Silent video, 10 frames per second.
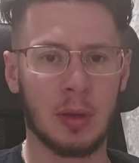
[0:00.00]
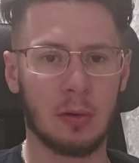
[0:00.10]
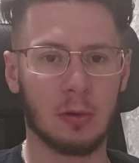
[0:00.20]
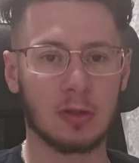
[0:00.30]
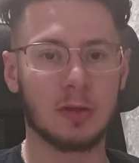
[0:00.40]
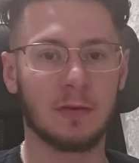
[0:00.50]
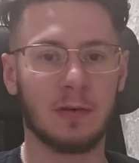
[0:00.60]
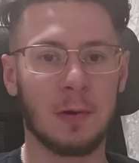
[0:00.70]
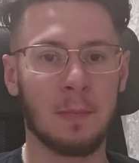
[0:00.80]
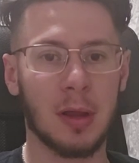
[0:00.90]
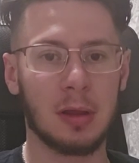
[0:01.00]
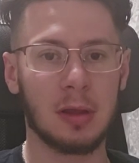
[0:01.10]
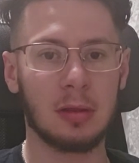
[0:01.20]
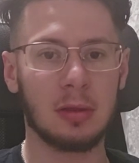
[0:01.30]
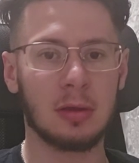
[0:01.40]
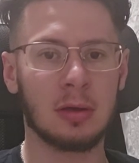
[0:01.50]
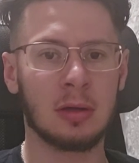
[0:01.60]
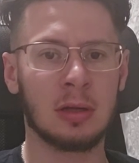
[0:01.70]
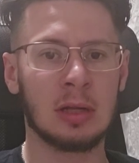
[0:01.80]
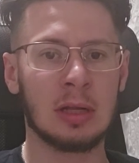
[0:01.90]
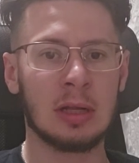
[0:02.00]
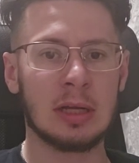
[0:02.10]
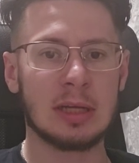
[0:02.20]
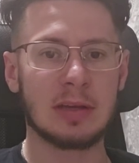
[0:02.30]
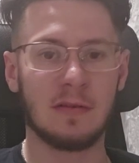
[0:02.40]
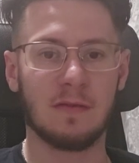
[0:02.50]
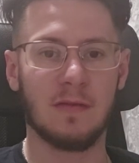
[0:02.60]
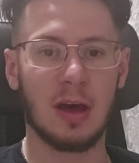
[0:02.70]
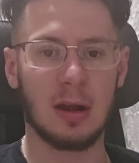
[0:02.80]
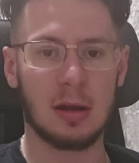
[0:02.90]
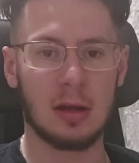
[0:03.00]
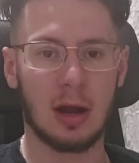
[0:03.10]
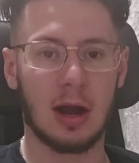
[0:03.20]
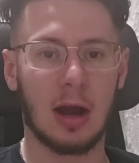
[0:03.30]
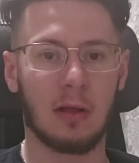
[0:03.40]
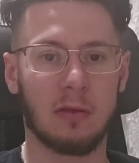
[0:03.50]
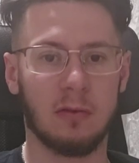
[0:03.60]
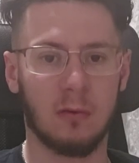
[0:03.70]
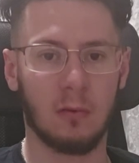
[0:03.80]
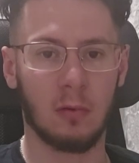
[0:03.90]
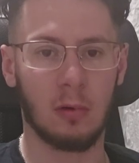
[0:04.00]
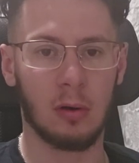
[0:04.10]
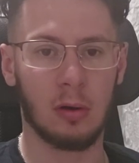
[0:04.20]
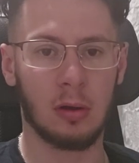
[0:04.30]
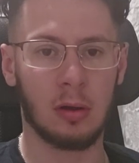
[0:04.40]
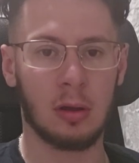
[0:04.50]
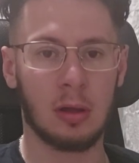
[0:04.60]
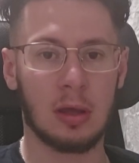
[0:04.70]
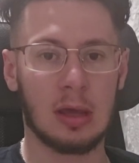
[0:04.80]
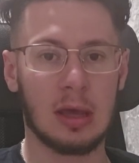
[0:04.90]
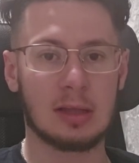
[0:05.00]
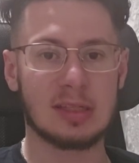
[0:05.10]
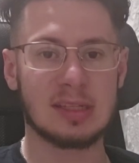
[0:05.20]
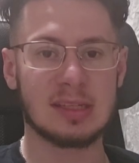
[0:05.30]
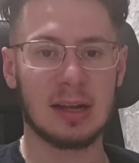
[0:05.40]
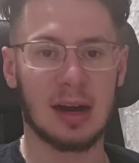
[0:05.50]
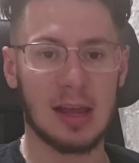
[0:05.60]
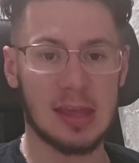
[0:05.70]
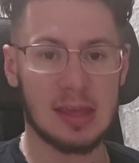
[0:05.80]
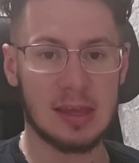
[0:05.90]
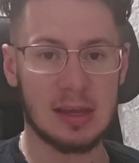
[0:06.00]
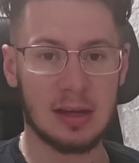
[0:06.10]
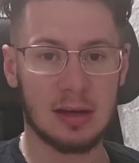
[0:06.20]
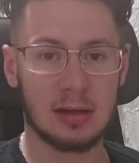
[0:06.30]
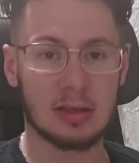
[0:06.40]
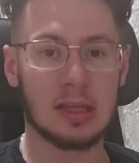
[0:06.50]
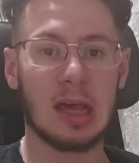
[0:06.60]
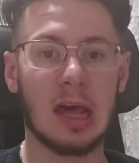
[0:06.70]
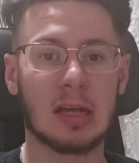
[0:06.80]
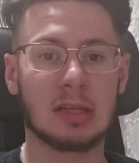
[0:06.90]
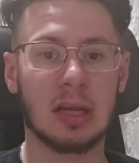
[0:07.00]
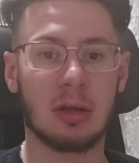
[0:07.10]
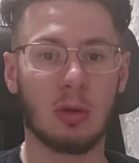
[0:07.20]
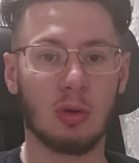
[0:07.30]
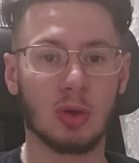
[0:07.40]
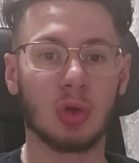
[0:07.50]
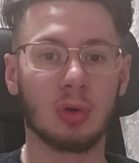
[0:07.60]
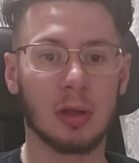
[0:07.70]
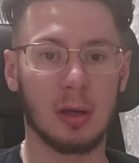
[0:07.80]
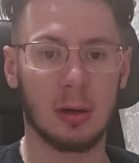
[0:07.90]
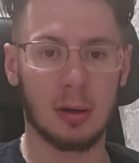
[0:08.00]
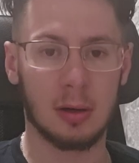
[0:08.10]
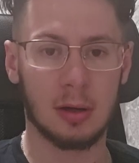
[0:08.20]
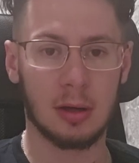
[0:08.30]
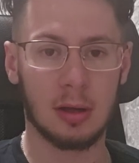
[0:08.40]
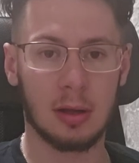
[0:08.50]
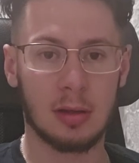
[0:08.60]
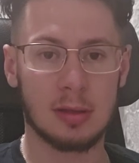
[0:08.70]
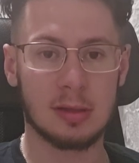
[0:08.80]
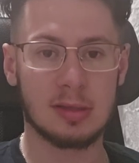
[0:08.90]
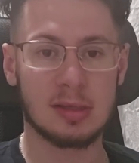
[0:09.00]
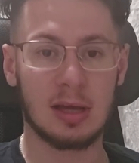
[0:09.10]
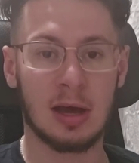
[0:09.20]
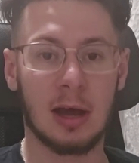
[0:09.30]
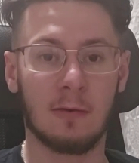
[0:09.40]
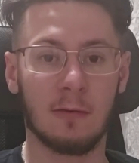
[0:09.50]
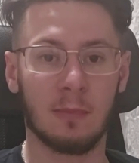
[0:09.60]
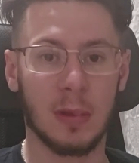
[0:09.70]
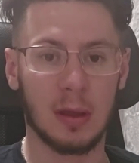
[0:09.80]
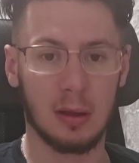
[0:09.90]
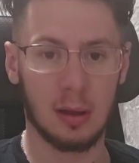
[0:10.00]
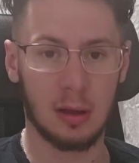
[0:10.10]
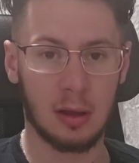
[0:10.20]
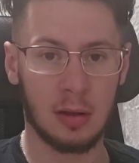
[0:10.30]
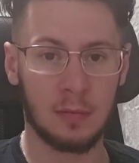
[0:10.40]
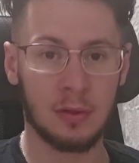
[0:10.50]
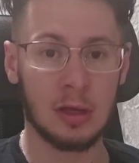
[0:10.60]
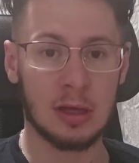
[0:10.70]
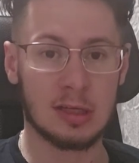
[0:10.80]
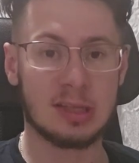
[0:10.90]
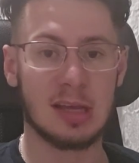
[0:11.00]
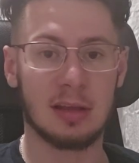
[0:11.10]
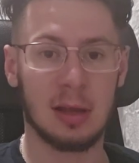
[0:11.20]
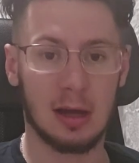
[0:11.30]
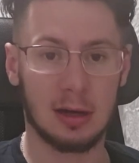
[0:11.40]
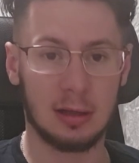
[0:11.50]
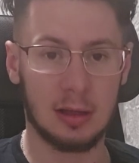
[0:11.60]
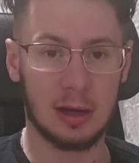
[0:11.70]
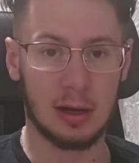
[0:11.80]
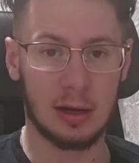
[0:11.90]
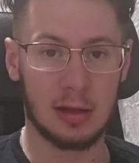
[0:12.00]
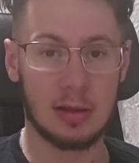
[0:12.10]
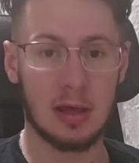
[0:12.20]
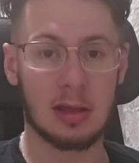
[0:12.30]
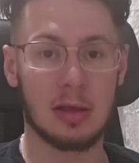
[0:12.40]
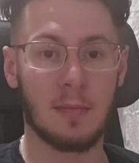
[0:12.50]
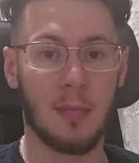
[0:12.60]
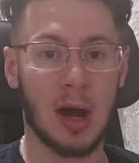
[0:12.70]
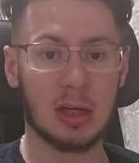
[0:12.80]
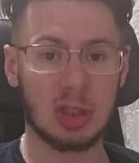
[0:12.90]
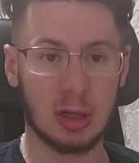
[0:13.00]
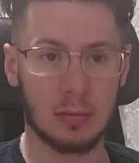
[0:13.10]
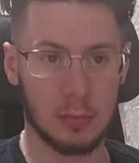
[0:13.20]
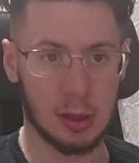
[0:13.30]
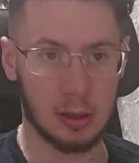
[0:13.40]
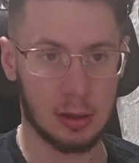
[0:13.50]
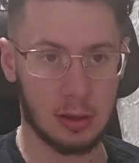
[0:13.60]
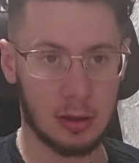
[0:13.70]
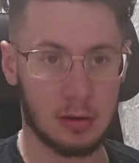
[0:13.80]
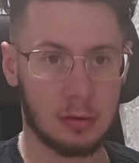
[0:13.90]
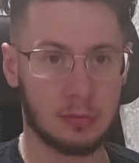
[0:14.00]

Because Ferbedmet is a very wrathful striker and executioner kind of being. He's eternal and a Martian being.